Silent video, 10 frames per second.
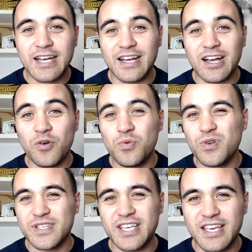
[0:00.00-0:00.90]
I
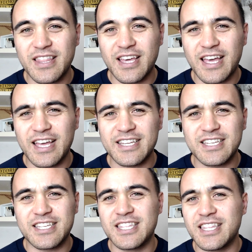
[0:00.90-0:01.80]
will say
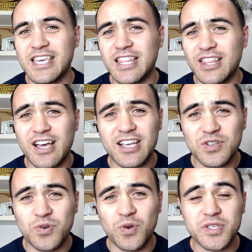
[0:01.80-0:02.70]
that the
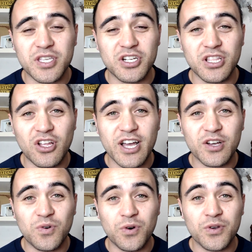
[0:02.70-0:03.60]
last course, the July
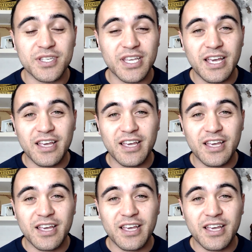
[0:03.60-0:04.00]
course,